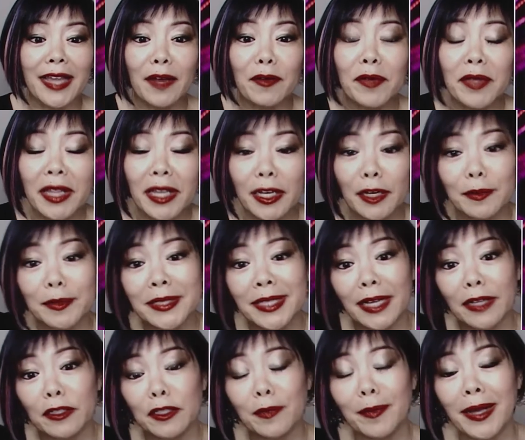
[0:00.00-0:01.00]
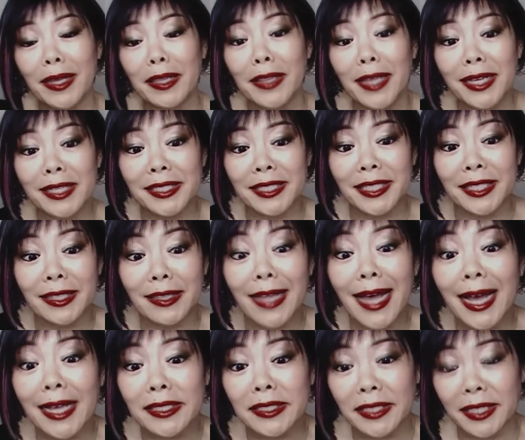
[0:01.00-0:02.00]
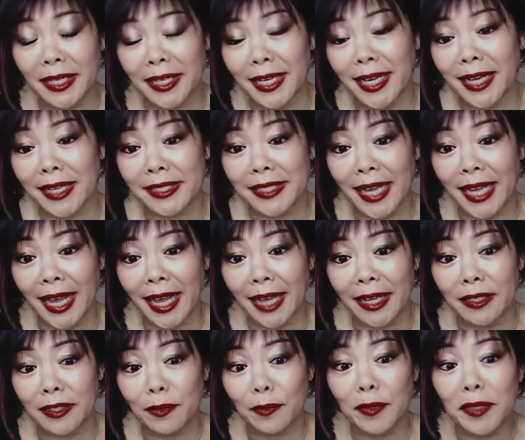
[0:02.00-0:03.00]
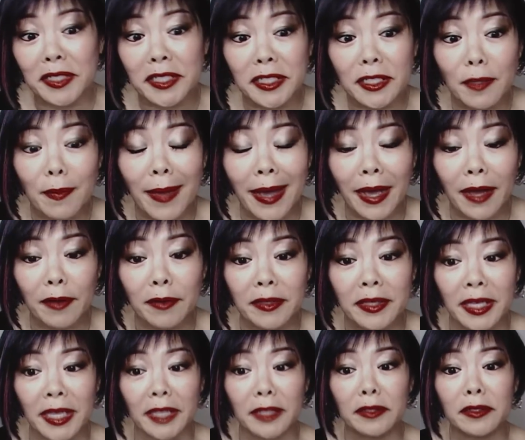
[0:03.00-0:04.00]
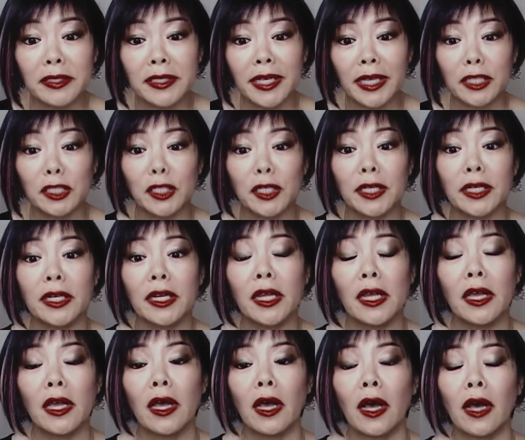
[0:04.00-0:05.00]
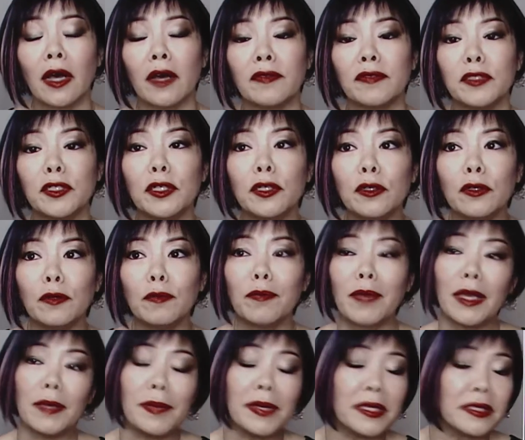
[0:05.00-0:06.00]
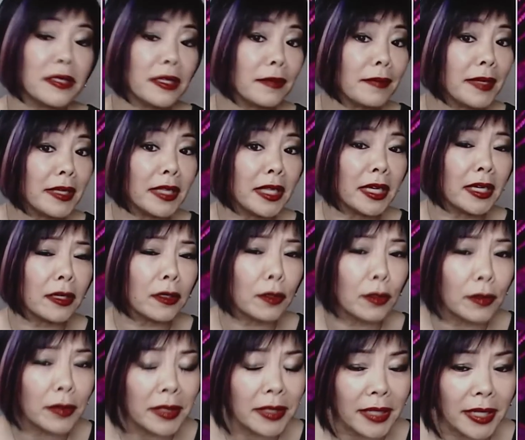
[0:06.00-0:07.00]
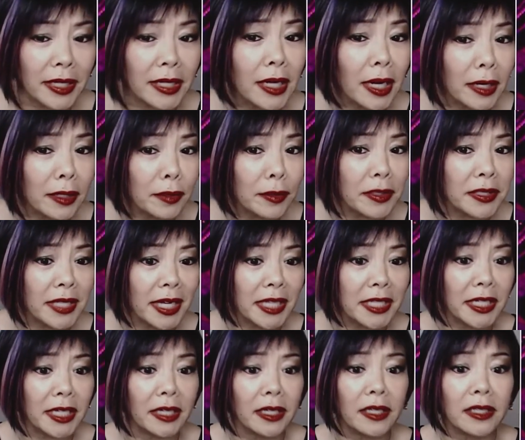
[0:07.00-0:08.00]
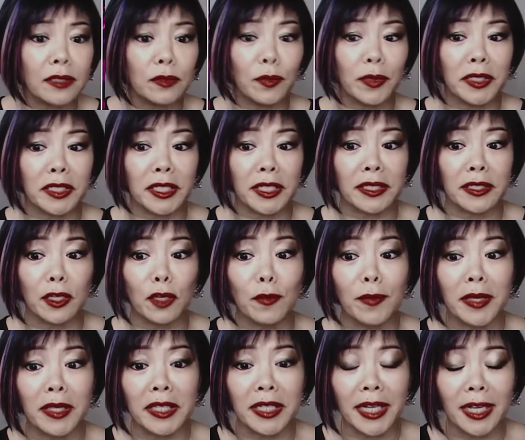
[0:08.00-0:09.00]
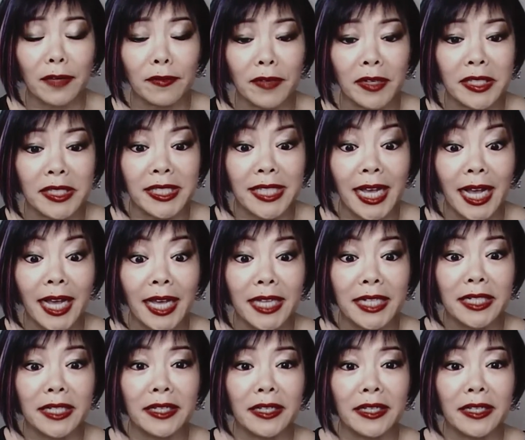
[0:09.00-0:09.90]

really comes down to my last, last yes and, which is about the intersection of two maybe seemingly incongruous ideas, which is humility on one side